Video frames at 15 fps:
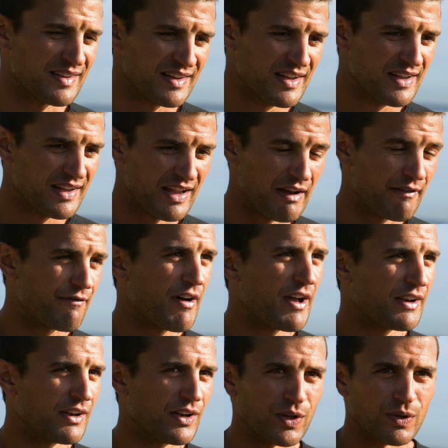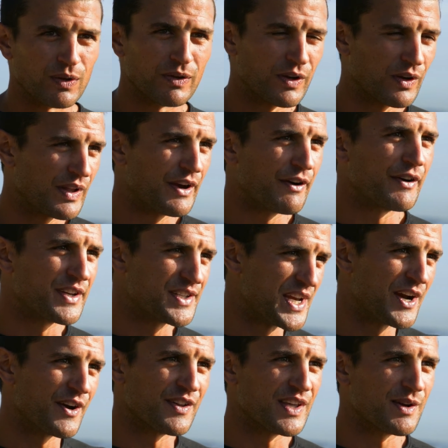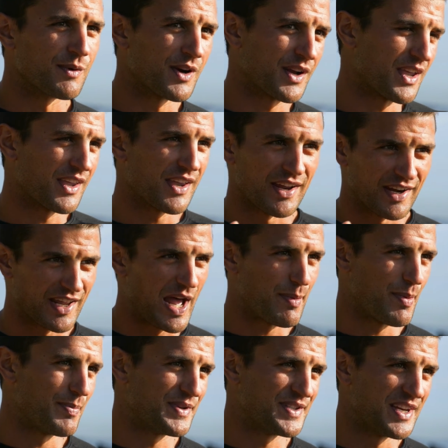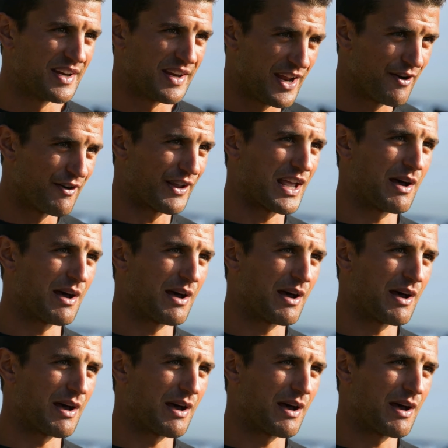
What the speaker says: and find little areas here and there where I can gain a couple % here and a